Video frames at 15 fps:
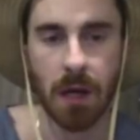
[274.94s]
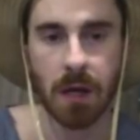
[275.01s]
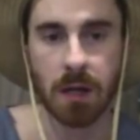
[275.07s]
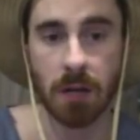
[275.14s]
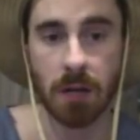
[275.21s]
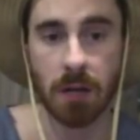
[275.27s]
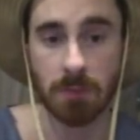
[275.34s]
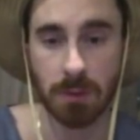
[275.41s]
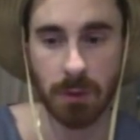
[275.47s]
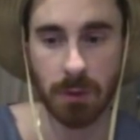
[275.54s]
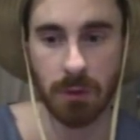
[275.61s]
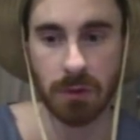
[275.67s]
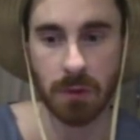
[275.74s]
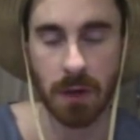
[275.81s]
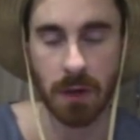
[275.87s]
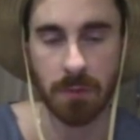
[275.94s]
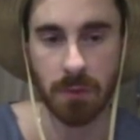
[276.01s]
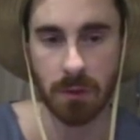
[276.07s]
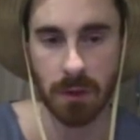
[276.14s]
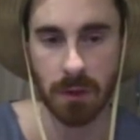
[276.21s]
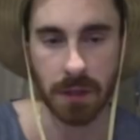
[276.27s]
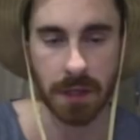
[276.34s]
comfortable with
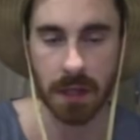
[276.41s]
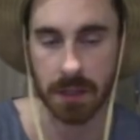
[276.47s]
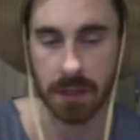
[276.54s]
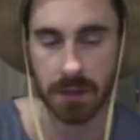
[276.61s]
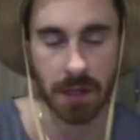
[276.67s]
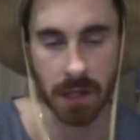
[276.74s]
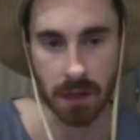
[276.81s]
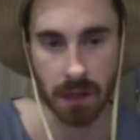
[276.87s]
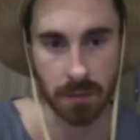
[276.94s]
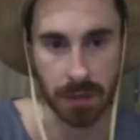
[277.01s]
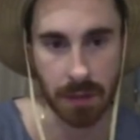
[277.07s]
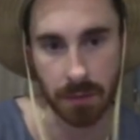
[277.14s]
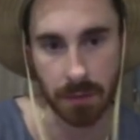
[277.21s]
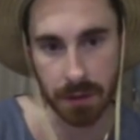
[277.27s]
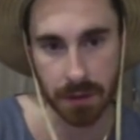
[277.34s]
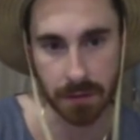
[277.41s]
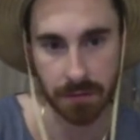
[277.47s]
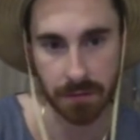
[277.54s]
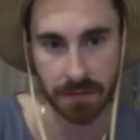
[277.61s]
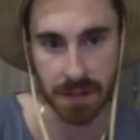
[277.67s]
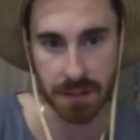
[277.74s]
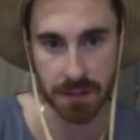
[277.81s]
Gwenpool, and I'll be able to
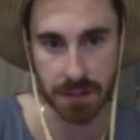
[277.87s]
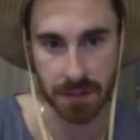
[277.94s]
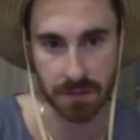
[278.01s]
finish this